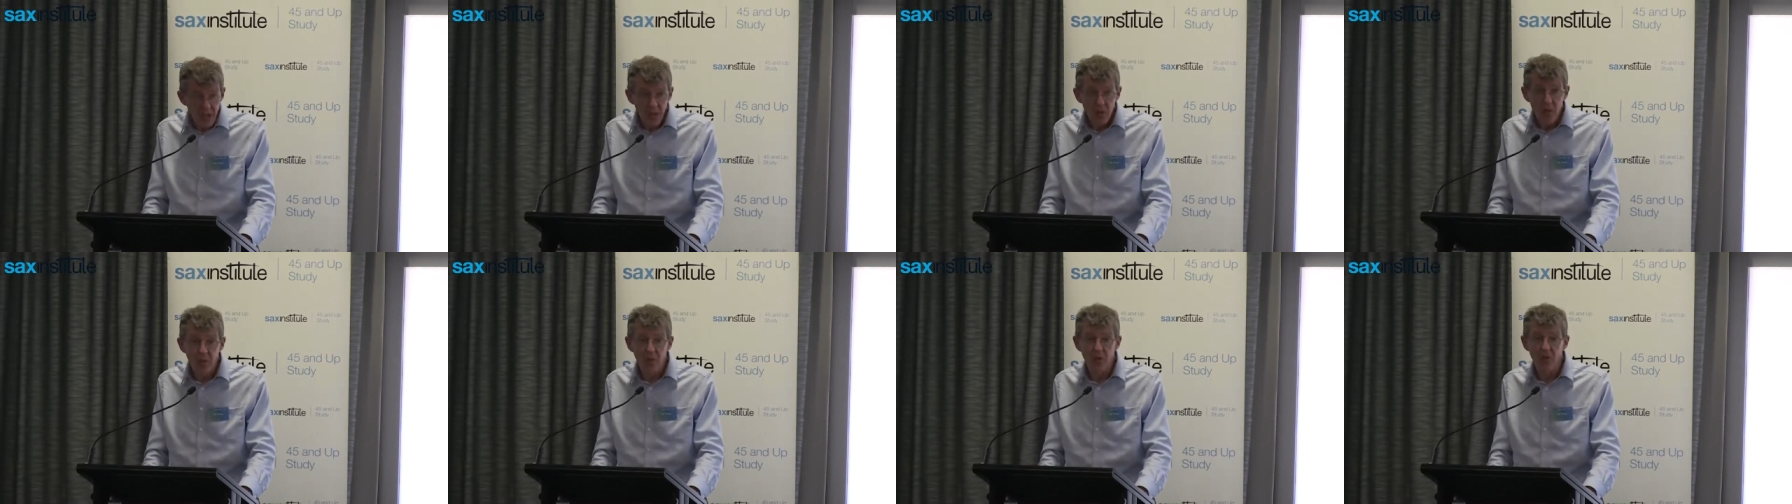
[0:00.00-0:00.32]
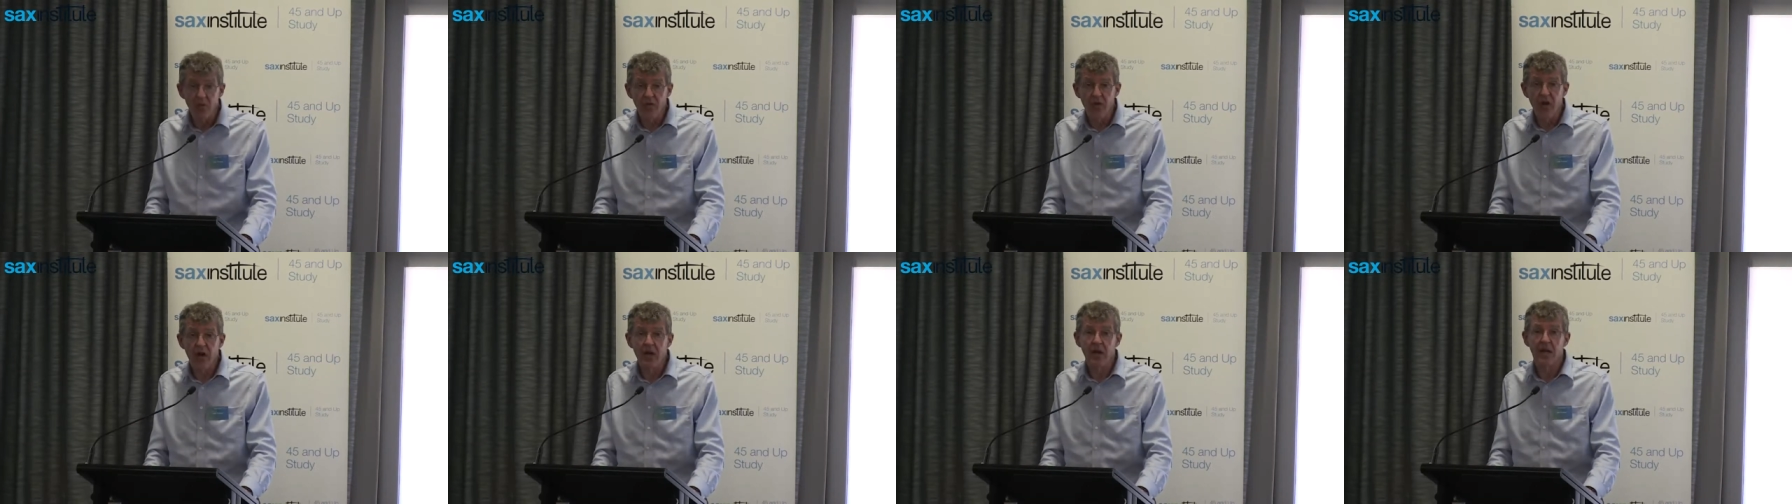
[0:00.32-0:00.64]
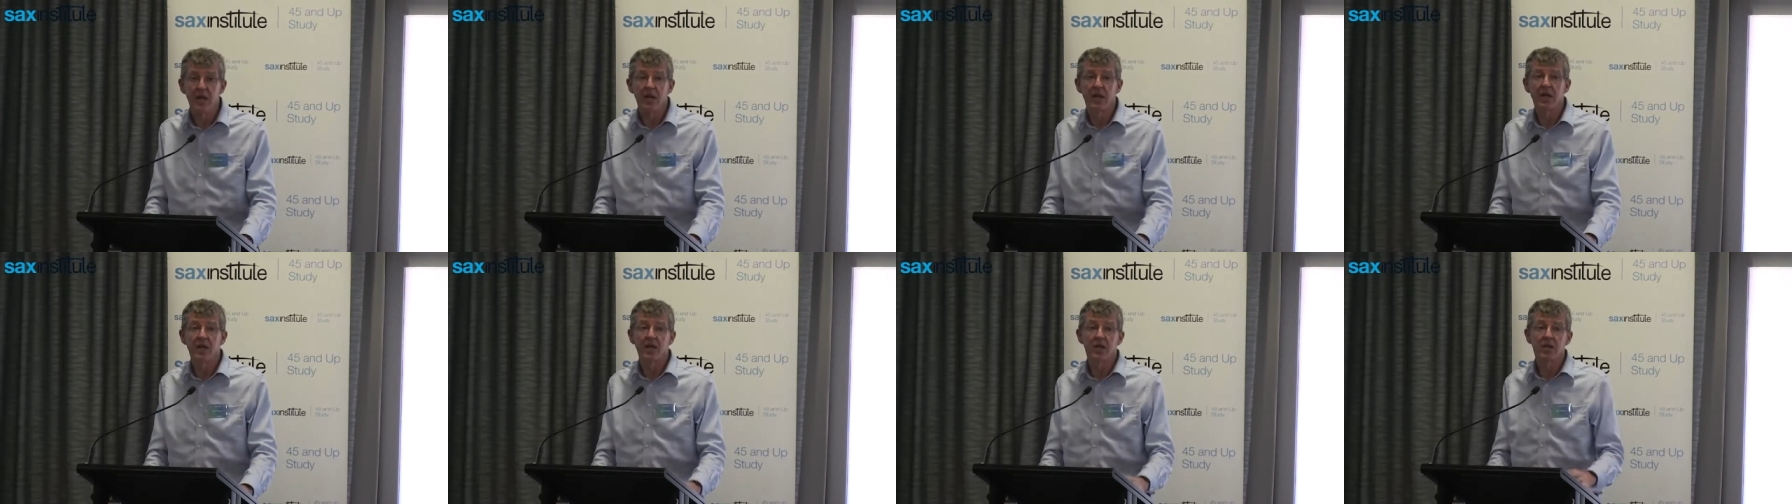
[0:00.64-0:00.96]
We are
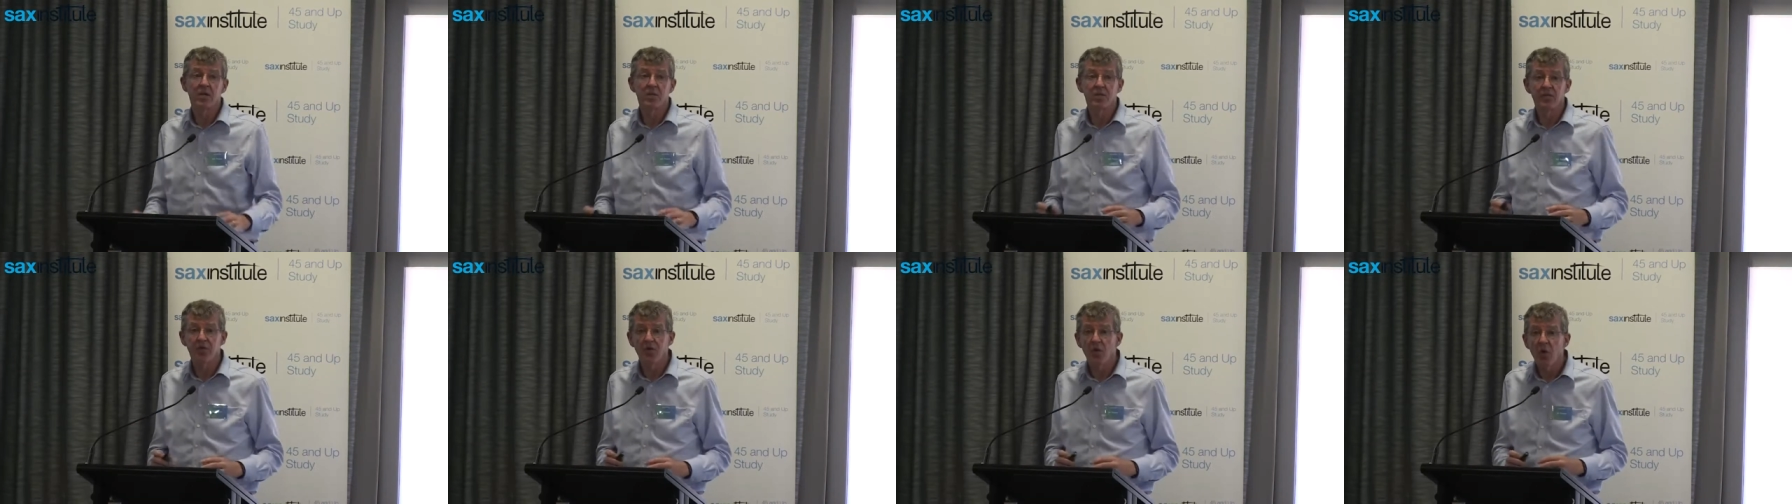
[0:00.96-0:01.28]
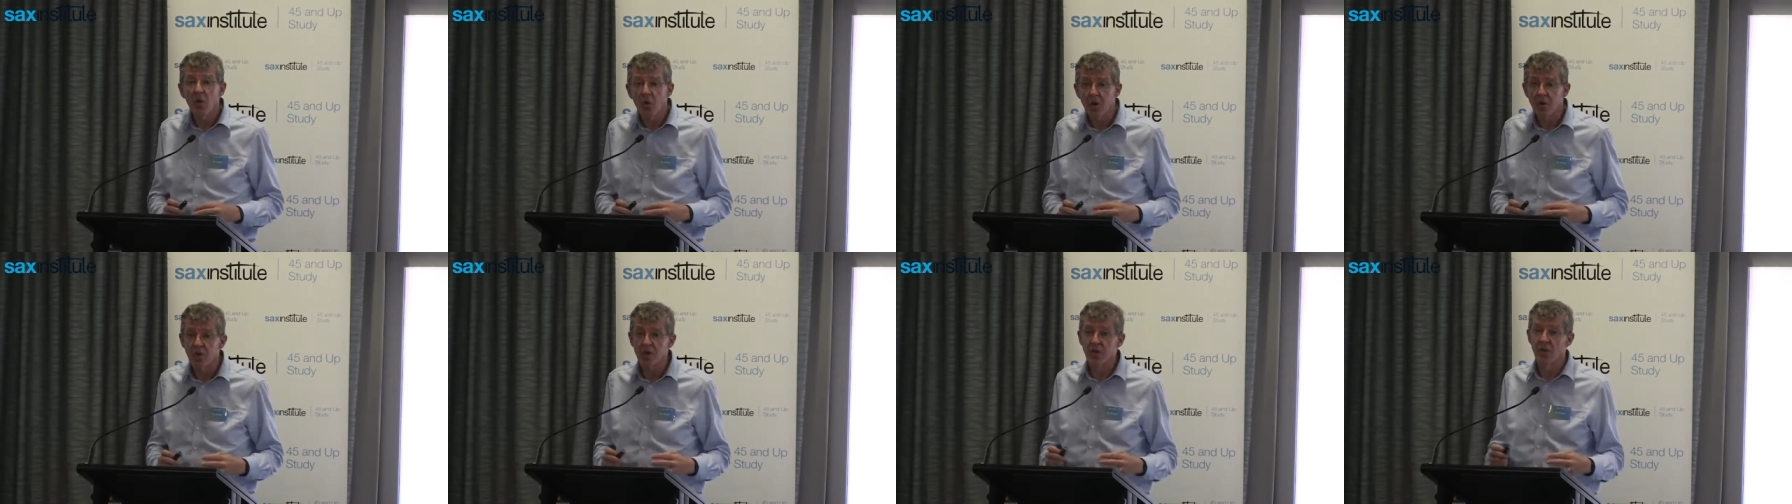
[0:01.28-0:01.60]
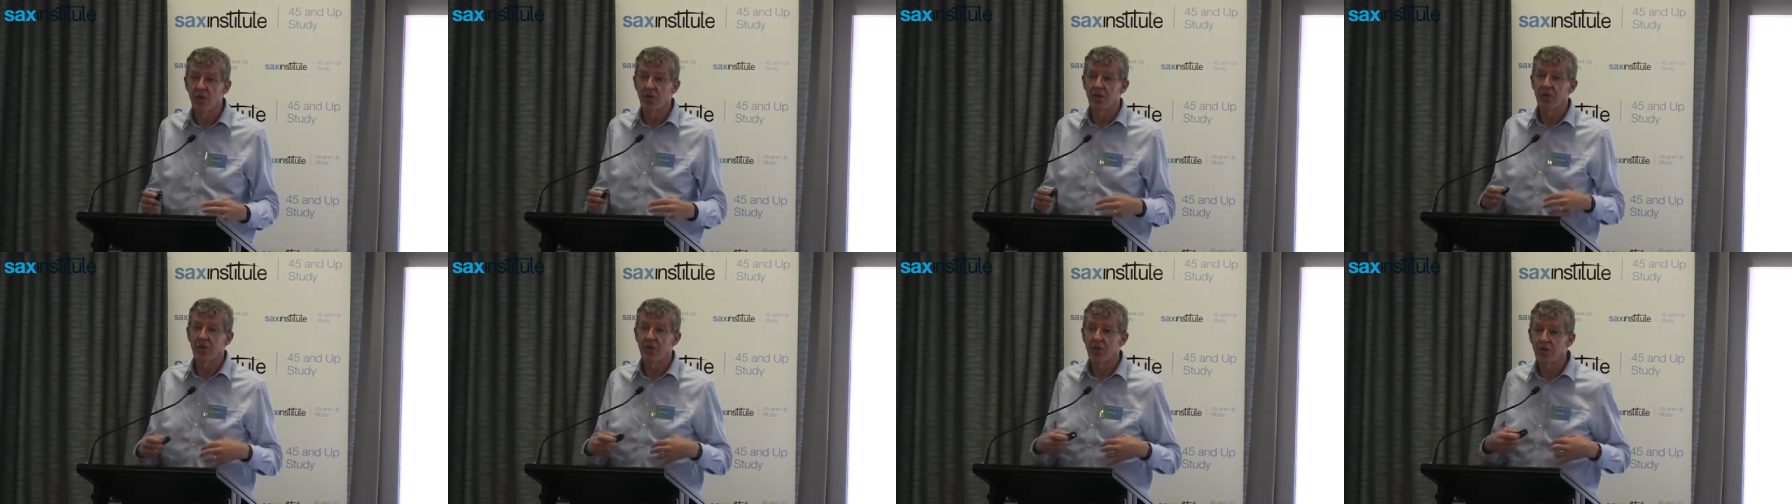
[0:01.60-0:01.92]
very keen to focus
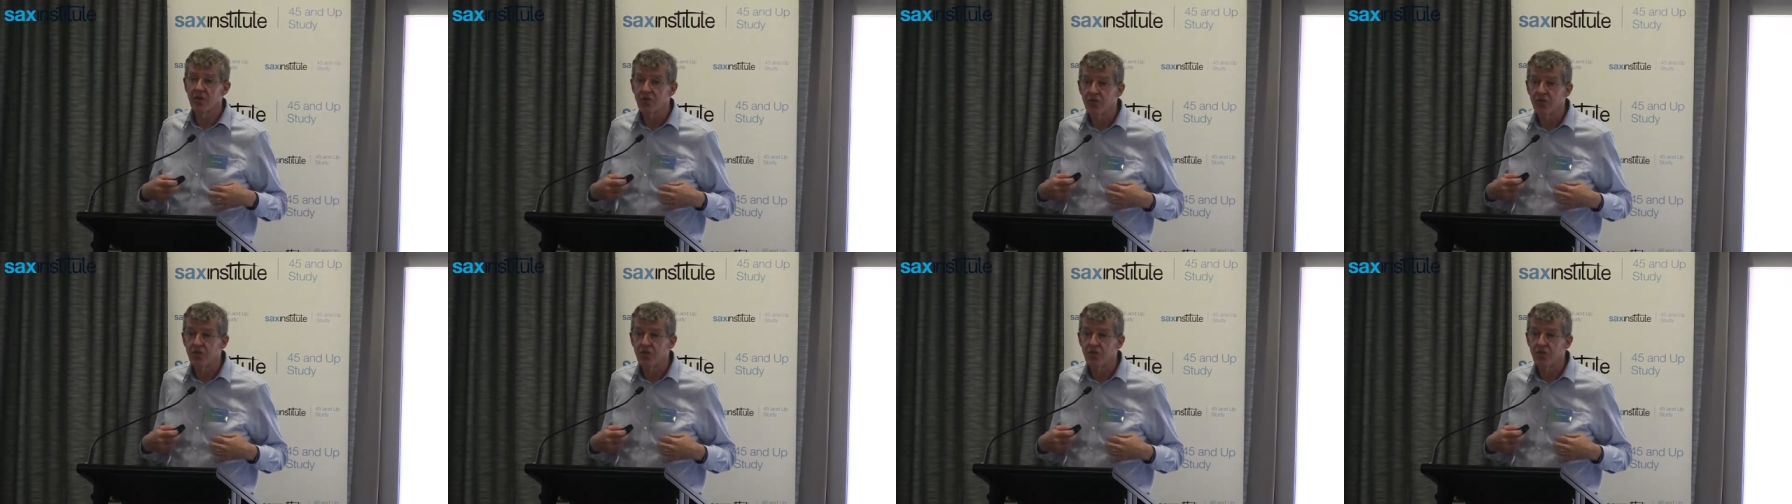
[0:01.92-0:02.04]
on the